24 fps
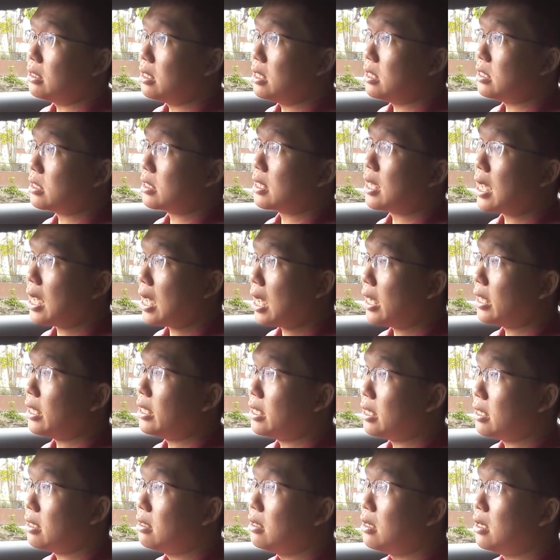This car
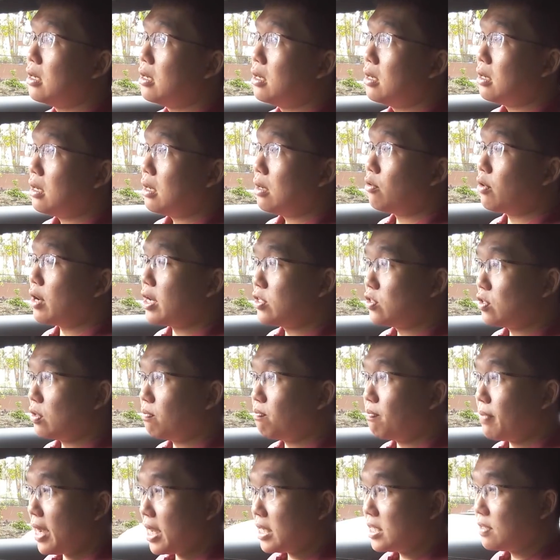here runs on
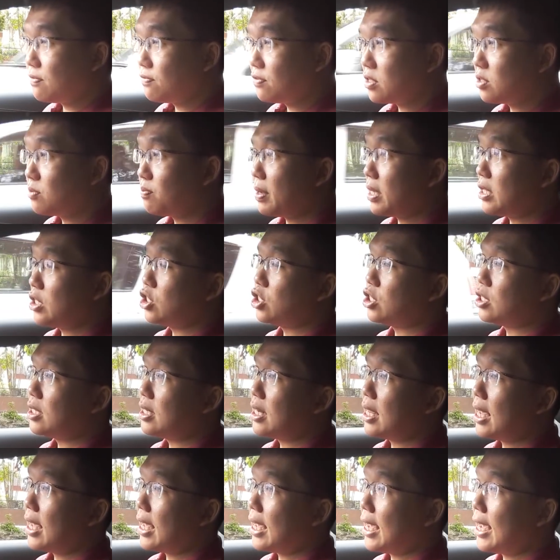passive
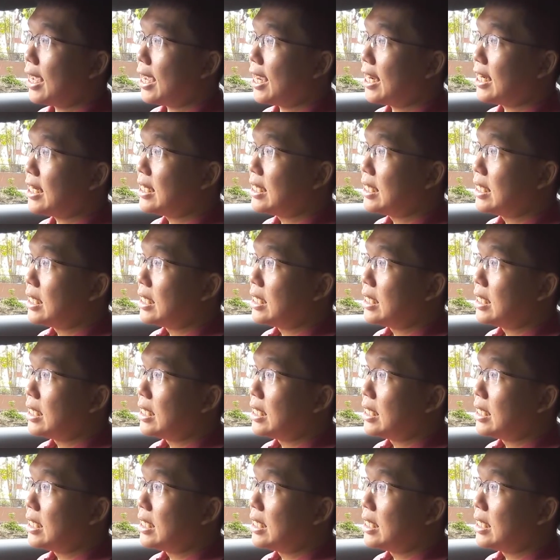suspension, and